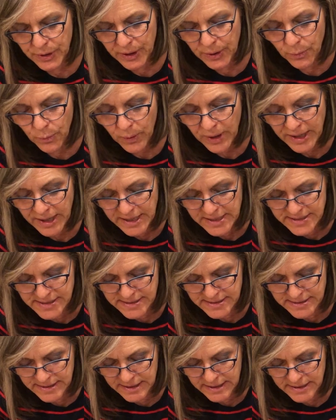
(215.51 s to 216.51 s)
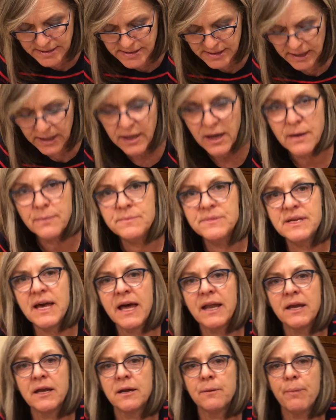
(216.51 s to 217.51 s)
And what I see is it comes
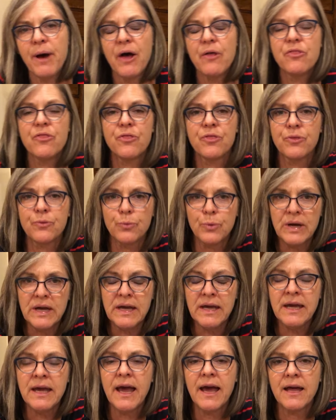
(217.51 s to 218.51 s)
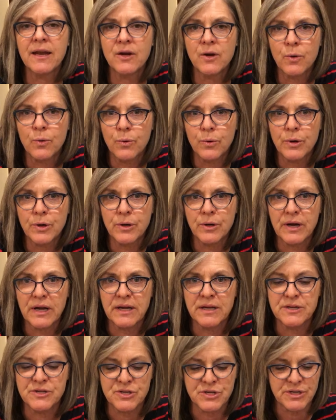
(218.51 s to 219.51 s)
out at about 3¼
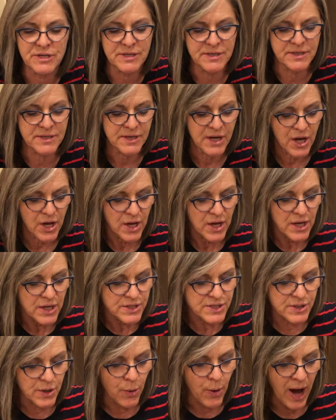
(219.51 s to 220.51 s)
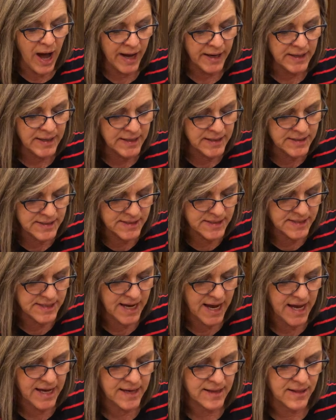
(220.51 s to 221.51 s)
inches. So I need to
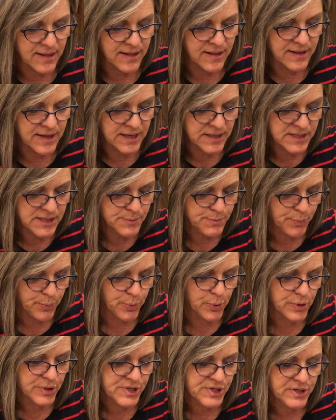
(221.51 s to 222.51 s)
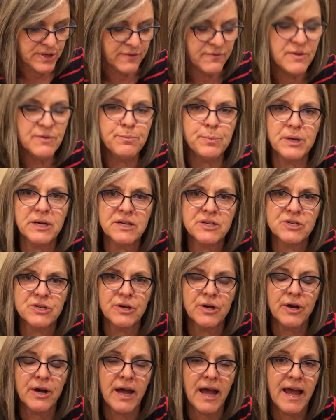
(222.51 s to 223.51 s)
take this portion of the
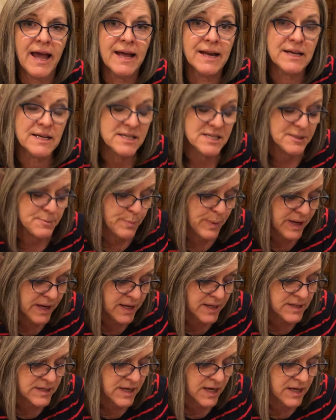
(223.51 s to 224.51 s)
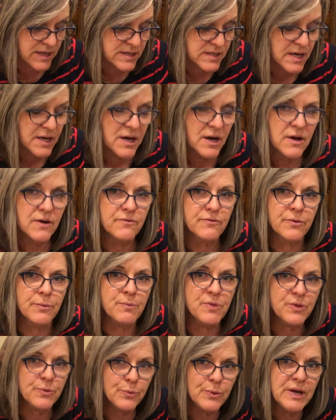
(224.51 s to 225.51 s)
picture and expand it from
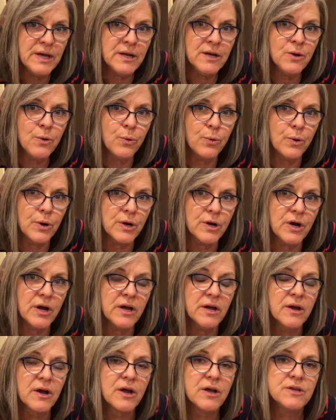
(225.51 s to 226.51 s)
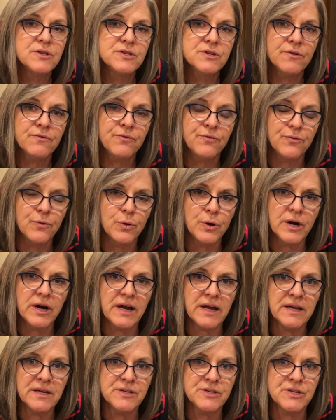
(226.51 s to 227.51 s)
3¼ to 4
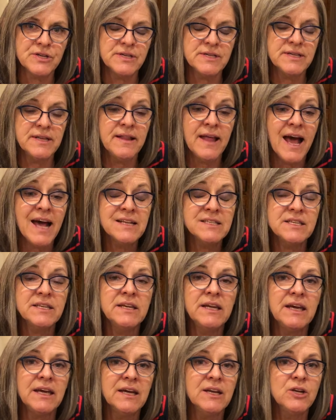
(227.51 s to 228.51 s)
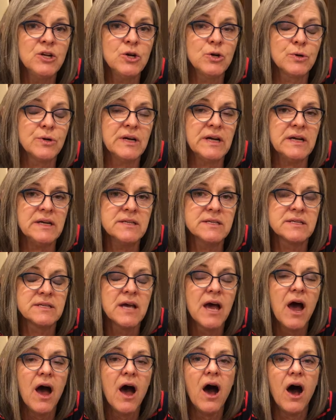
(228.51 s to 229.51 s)
inches. And that's an increase
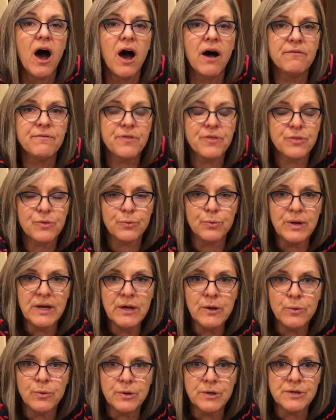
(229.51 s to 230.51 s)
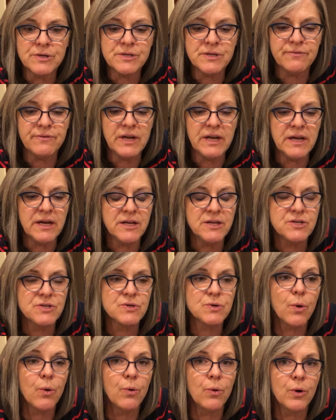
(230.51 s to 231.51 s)
of 3/4 of an inch,
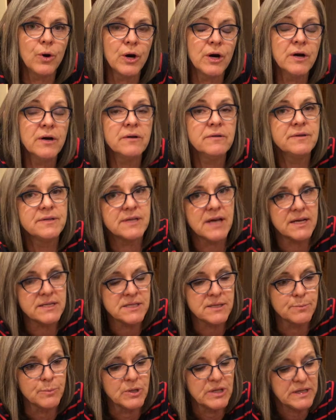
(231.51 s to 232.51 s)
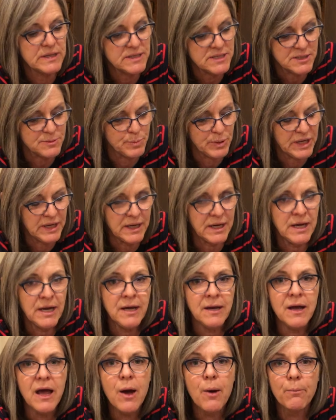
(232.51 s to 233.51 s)
or decimally
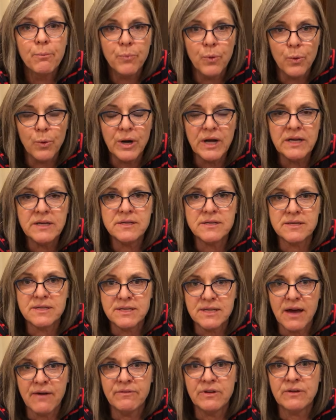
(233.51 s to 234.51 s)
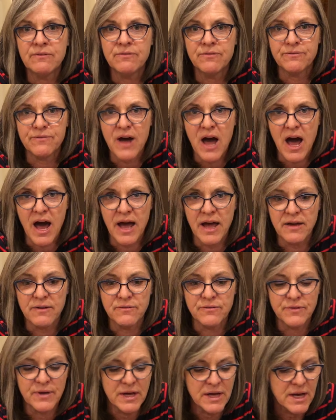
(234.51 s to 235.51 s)
speaking, 0.75.
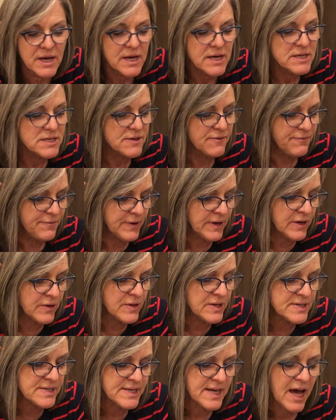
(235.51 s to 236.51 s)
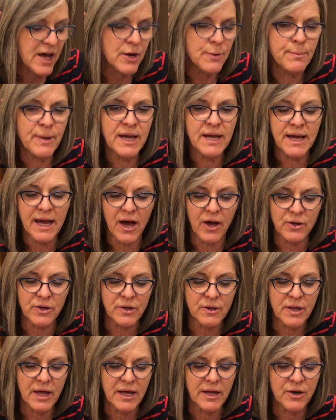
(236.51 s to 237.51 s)
To figure this out on my
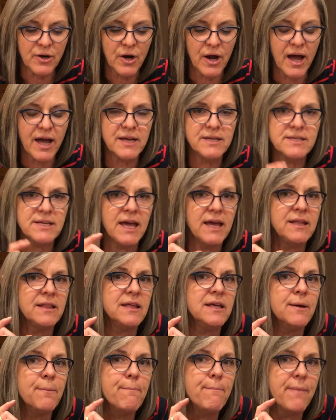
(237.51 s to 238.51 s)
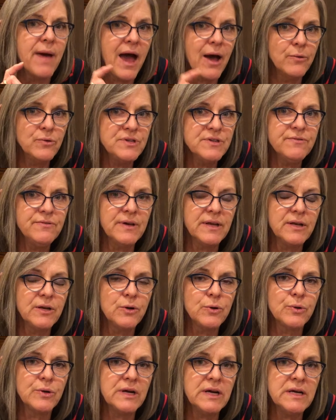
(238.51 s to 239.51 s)
calculator, I take the amount of
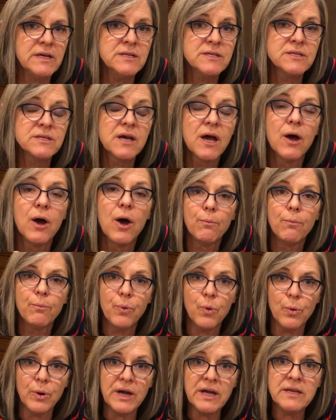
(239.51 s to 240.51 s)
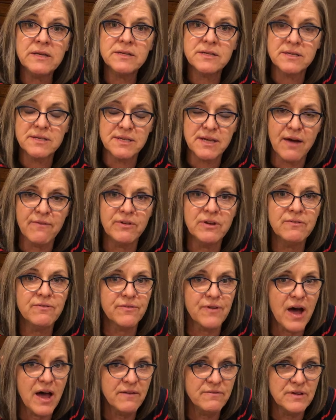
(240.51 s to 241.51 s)
increase,
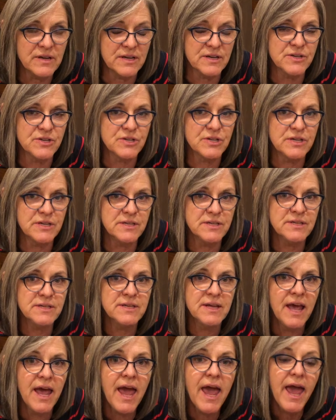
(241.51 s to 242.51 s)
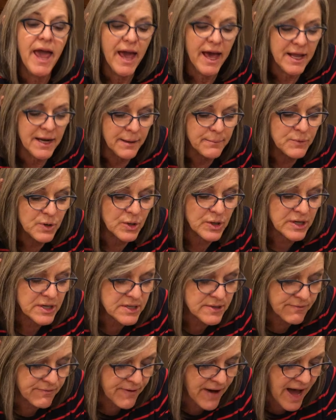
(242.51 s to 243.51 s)
0.75 inches, and I'm going to
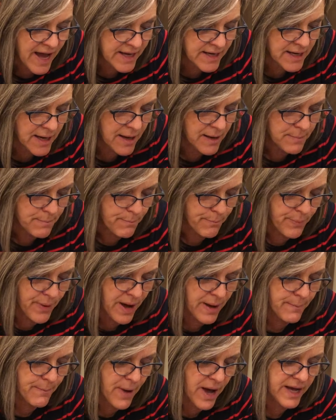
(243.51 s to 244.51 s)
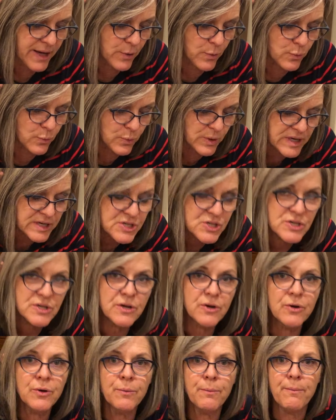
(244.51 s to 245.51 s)
divide it by my
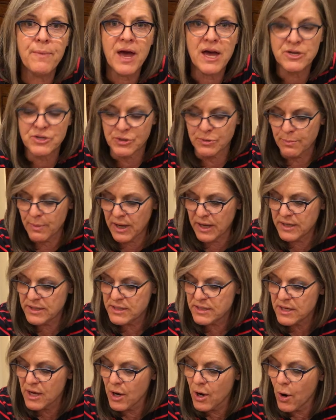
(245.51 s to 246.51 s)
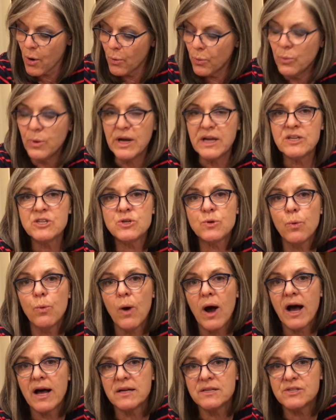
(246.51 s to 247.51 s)
original measurement, which
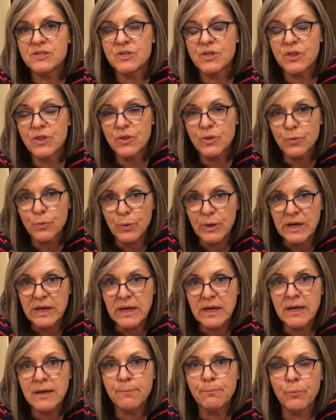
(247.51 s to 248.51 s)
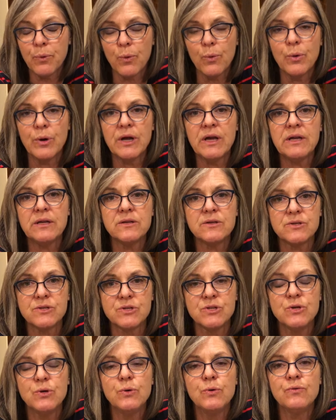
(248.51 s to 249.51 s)
was
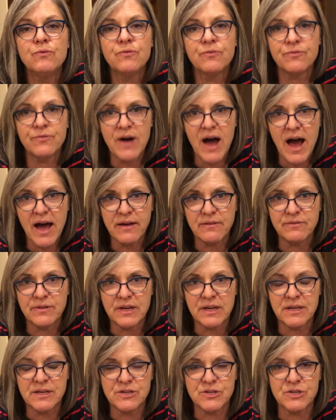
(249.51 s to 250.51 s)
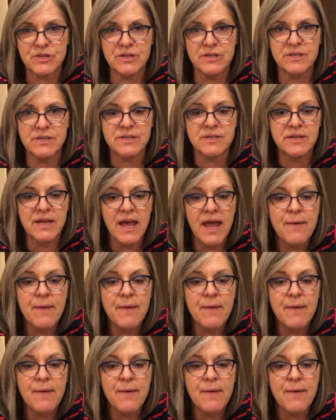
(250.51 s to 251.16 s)
3.25 inches.